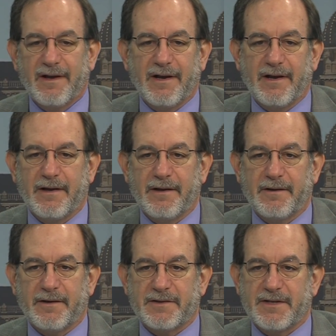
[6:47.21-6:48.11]
mm-hmm.
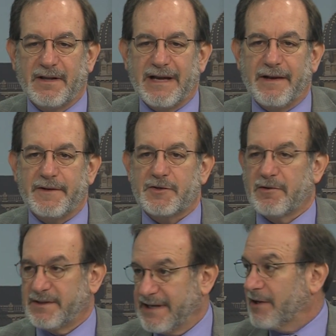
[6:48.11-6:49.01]
uh, mm -hmm. a lot of these
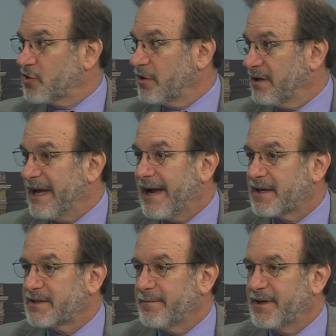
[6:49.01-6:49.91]
are intentional
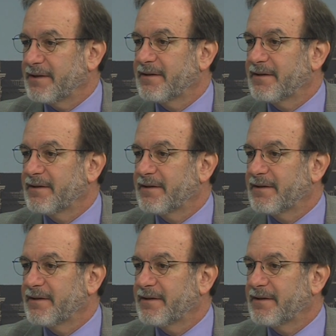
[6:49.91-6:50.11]
acts. But obviously, I